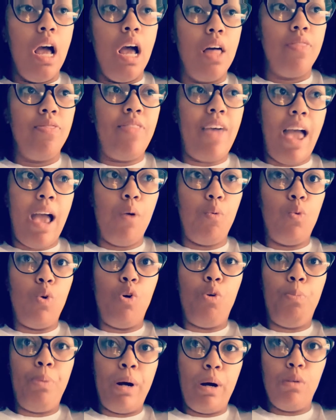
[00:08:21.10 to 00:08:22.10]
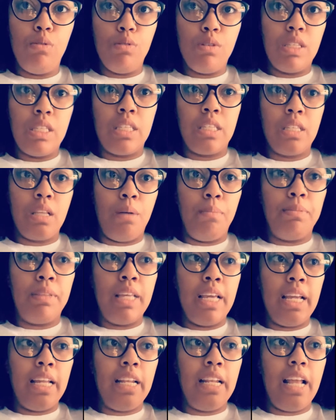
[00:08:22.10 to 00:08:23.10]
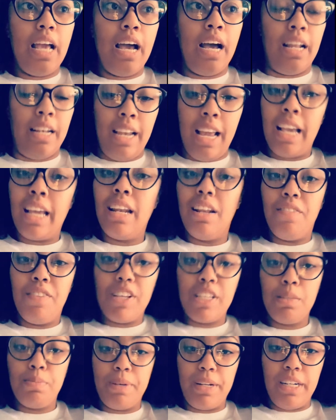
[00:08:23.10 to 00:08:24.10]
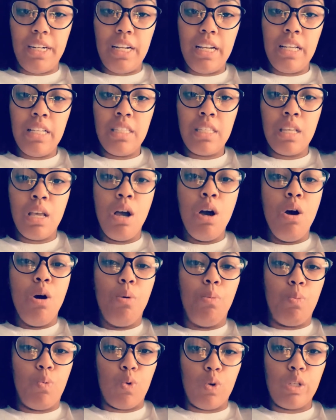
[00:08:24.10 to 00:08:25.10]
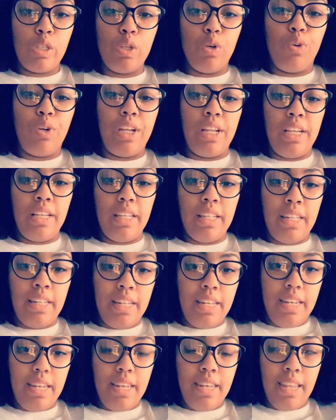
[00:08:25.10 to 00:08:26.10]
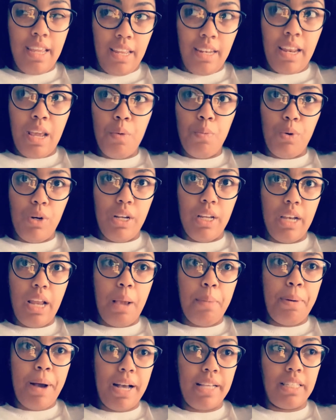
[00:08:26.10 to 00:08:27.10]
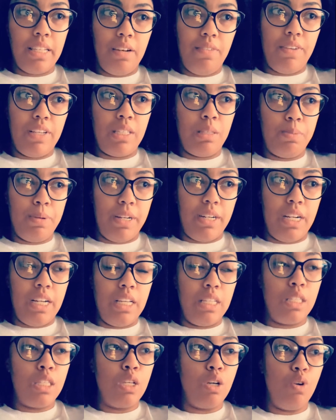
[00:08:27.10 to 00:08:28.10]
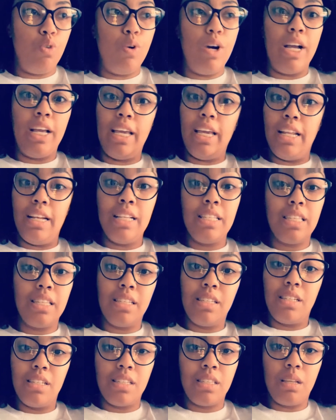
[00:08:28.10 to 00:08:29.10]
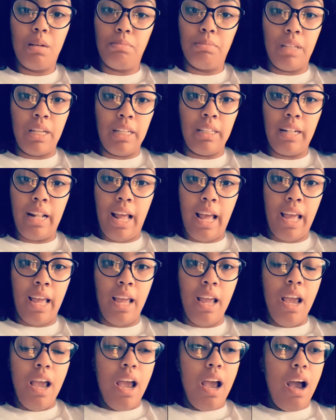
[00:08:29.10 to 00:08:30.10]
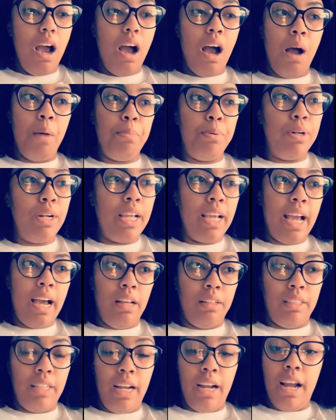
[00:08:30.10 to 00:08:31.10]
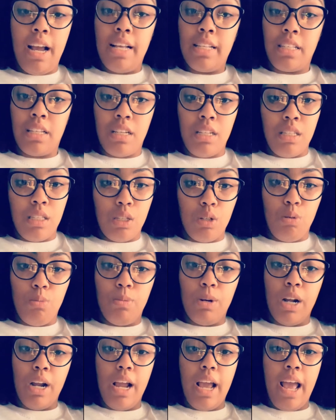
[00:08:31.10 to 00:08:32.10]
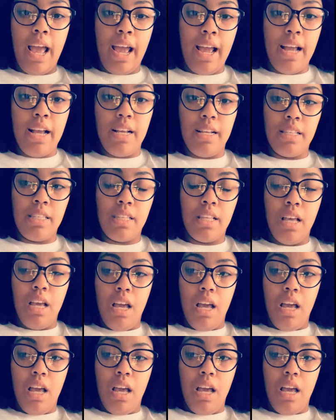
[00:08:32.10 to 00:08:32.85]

that will post something, a negative experience, more so than they would a positive experience. So again, this is just something that I'm putting out there as a consumer, as